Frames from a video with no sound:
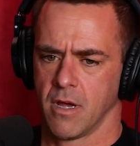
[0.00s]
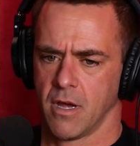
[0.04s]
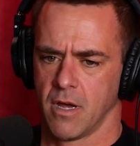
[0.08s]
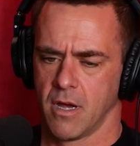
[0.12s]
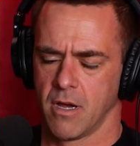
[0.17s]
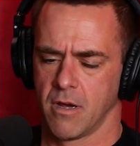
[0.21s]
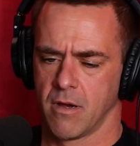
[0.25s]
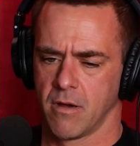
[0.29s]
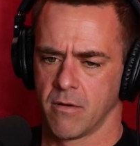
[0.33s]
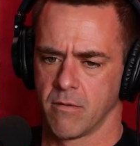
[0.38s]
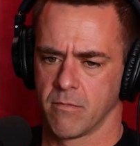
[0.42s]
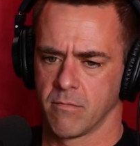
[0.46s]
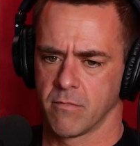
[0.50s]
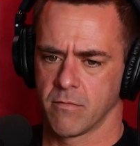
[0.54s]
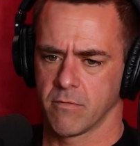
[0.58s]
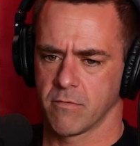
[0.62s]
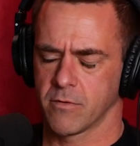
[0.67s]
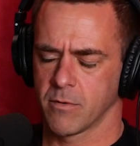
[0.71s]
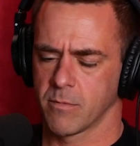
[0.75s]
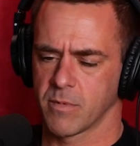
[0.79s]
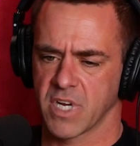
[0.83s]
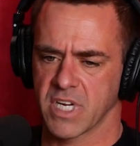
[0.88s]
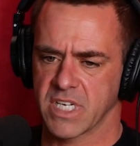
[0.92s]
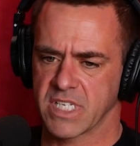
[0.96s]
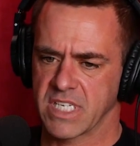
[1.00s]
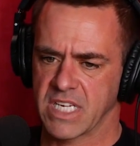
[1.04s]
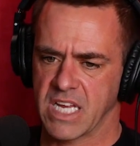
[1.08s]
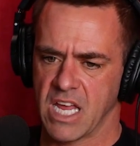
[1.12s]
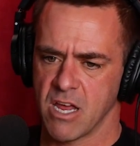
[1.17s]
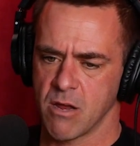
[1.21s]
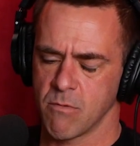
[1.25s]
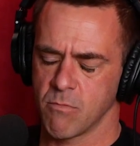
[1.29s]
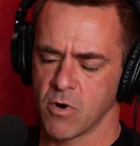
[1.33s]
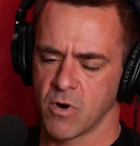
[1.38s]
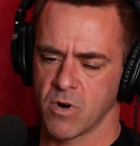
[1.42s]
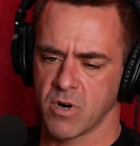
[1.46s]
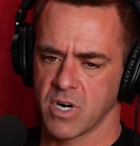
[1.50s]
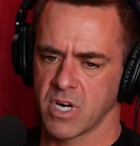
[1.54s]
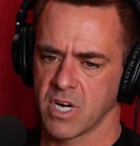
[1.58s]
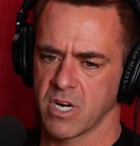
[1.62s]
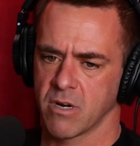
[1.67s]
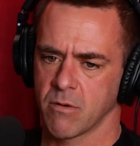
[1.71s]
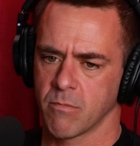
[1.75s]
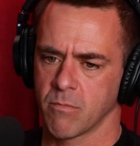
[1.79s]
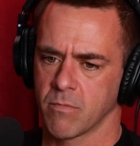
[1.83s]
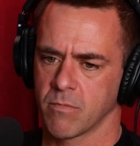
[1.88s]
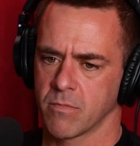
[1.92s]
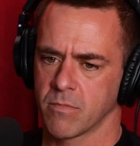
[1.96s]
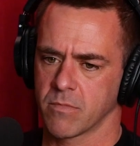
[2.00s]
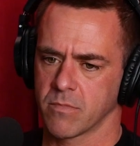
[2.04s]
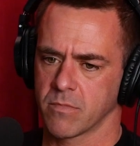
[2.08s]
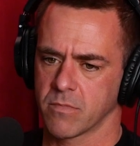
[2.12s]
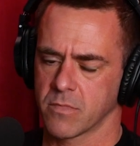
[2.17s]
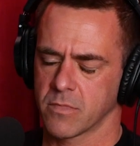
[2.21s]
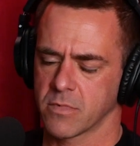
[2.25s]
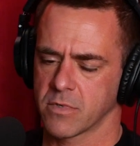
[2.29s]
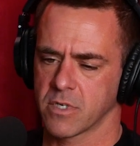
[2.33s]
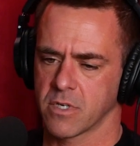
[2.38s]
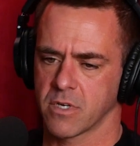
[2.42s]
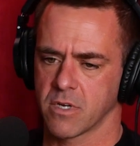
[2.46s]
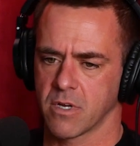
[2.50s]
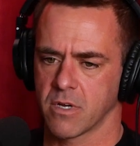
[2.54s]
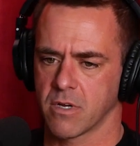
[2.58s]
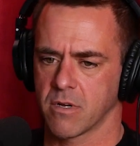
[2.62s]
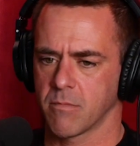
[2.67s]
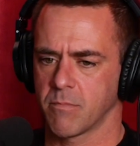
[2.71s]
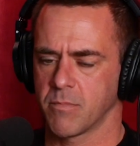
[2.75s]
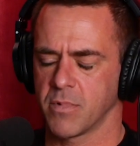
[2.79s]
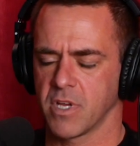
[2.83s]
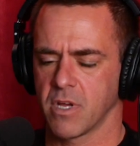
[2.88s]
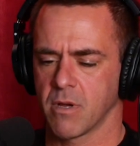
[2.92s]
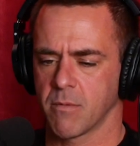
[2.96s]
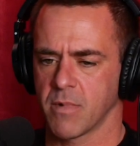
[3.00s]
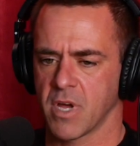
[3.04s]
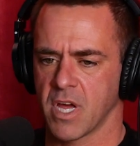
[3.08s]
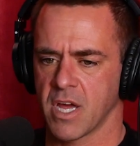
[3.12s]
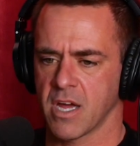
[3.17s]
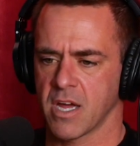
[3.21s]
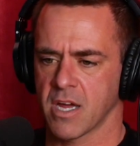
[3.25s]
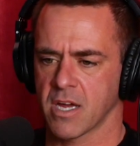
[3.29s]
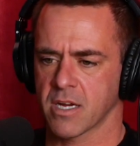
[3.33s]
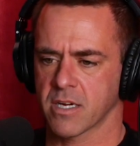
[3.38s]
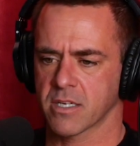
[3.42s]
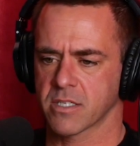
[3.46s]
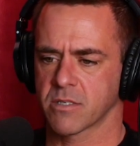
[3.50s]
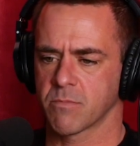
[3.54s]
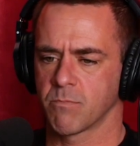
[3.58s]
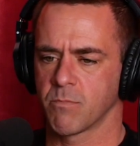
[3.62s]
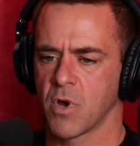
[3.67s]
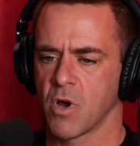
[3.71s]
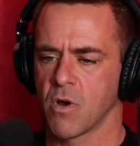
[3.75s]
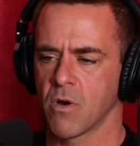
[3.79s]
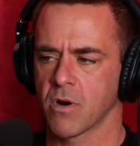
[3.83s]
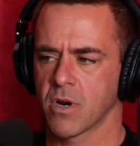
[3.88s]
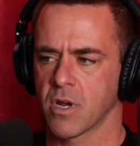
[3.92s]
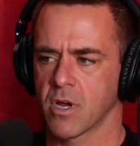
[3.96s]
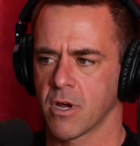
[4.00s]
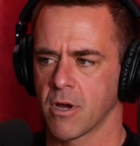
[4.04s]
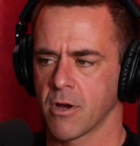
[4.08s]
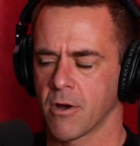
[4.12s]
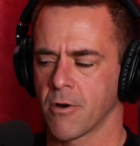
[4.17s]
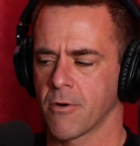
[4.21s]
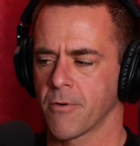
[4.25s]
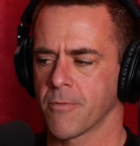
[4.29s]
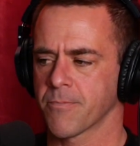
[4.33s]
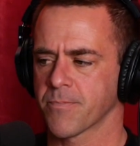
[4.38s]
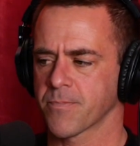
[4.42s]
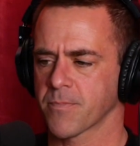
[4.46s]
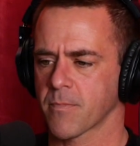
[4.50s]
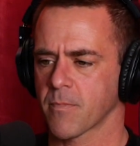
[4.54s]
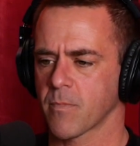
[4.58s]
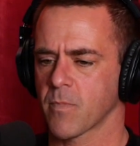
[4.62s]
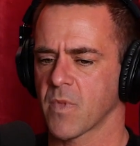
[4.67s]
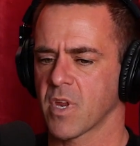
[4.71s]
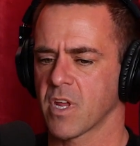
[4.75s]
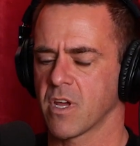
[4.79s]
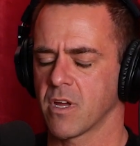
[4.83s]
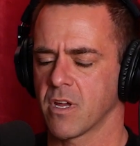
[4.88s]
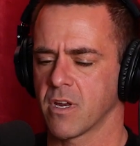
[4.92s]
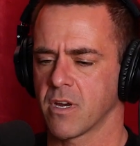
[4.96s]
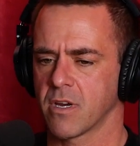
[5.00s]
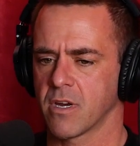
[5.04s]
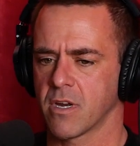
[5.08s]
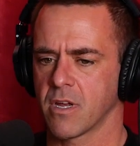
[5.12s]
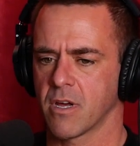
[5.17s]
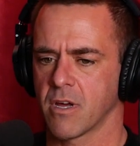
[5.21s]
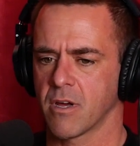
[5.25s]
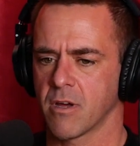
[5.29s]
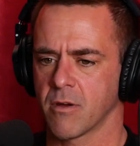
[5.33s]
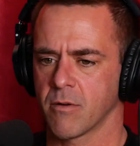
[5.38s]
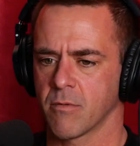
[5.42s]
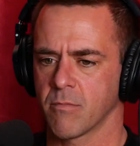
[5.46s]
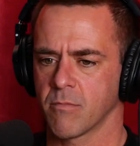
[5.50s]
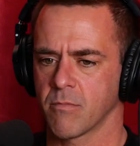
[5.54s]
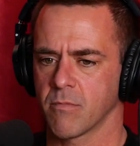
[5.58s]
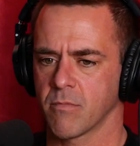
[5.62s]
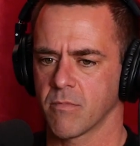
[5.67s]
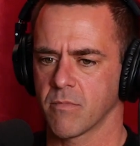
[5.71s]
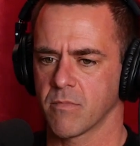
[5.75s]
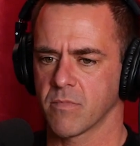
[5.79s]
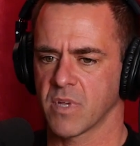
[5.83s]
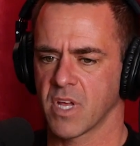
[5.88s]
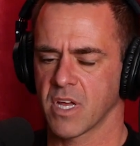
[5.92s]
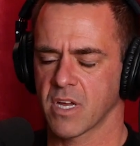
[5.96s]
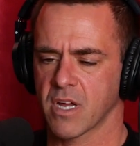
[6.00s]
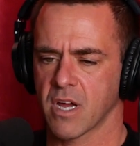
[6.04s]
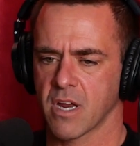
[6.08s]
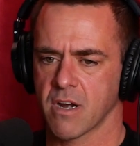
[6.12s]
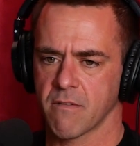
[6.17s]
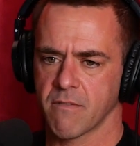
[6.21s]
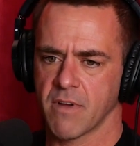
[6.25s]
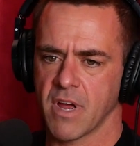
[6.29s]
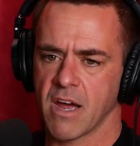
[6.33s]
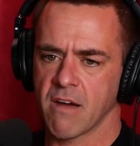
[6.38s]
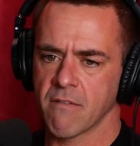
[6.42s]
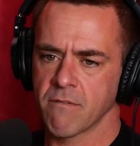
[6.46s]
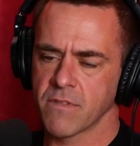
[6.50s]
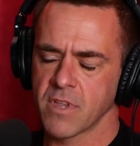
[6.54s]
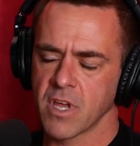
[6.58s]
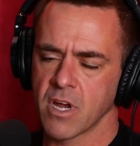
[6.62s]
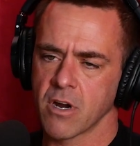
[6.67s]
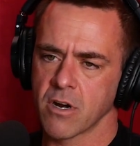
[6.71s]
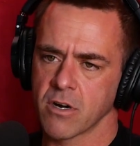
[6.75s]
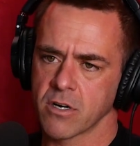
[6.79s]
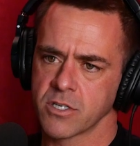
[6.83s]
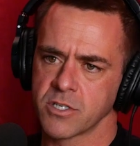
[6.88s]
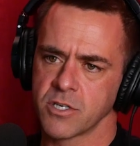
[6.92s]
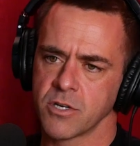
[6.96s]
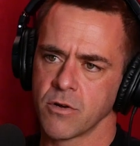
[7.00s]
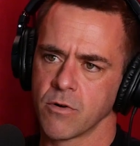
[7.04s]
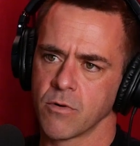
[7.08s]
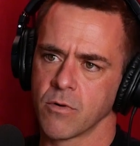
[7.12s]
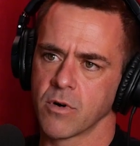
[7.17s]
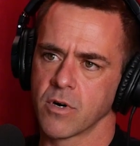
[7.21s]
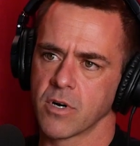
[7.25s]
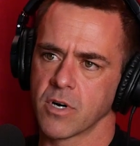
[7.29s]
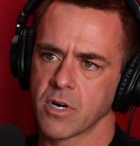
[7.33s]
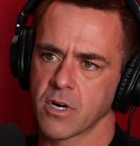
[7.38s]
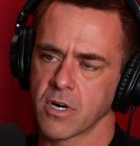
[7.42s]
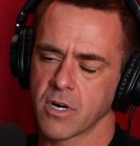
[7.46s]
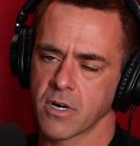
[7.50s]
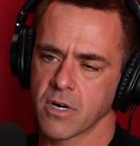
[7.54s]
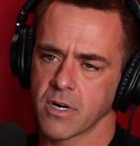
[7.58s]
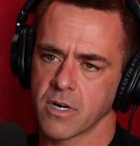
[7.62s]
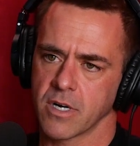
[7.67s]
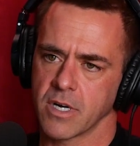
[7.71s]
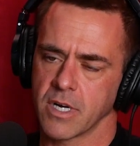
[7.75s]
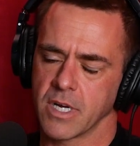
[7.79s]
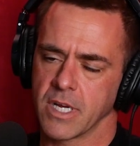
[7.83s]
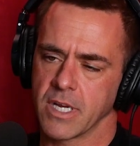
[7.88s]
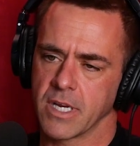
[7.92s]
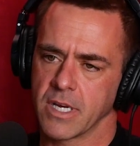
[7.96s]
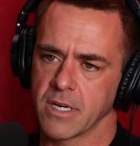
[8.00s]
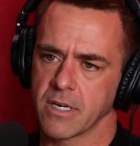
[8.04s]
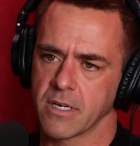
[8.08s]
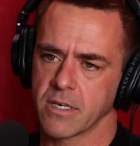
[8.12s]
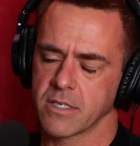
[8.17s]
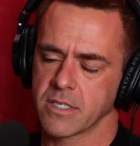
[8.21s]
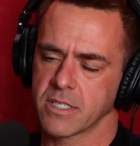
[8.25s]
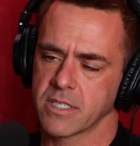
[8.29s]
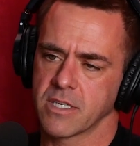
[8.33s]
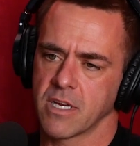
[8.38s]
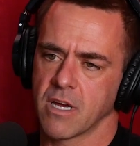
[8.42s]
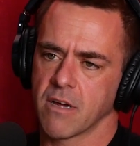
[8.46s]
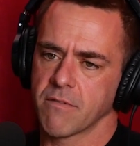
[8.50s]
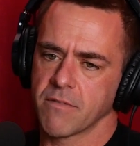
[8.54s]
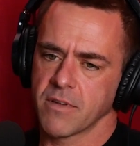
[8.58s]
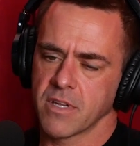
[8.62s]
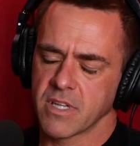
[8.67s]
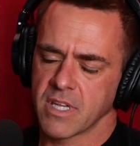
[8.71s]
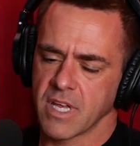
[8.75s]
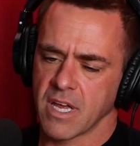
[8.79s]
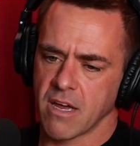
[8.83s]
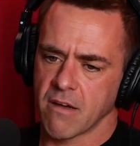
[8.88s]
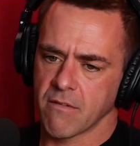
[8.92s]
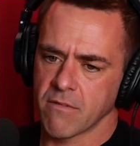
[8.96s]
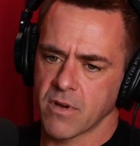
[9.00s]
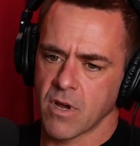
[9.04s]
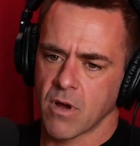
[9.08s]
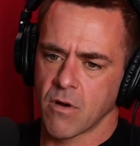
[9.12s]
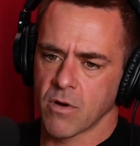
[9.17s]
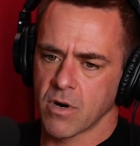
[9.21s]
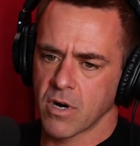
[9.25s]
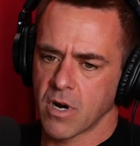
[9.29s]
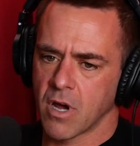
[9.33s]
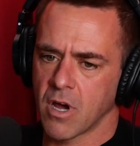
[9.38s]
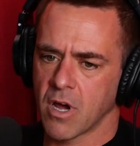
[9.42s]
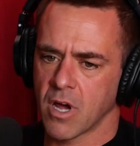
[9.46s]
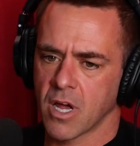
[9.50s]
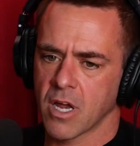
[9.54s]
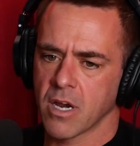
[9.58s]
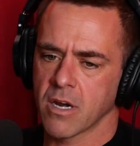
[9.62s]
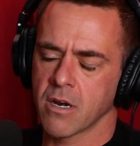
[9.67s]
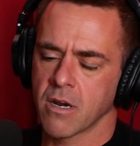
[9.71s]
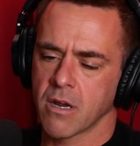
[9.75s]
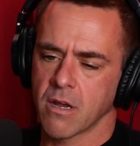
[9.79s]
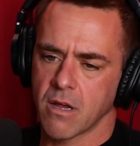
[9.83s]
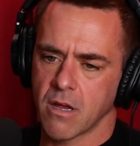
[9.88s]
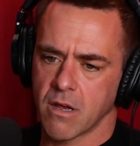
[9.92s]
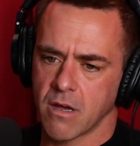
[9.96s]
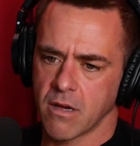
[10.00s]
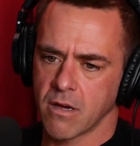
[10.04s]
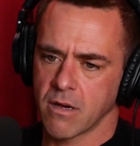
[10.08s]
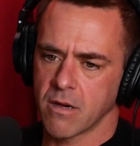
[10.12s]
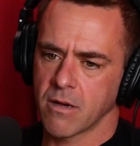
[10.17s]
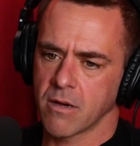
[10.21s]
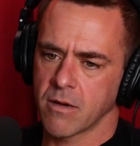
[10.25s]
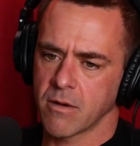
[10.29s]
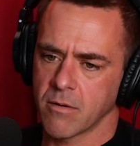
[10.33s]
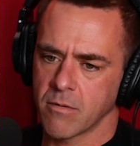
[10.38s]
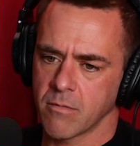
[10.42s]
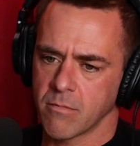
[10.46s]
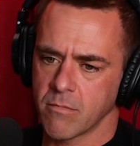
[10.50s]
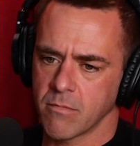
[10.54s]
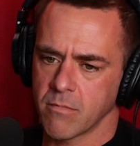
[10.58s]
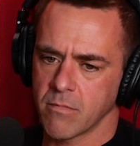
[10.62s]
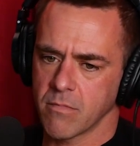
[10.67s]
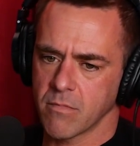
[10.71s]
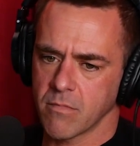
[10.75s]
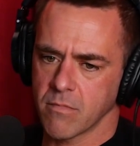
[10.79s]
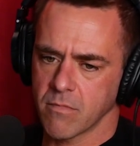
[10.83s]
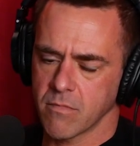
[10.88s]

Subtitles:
from like skateboarding to BMX, moto, and they kind of have their tour and stuff that they have going on.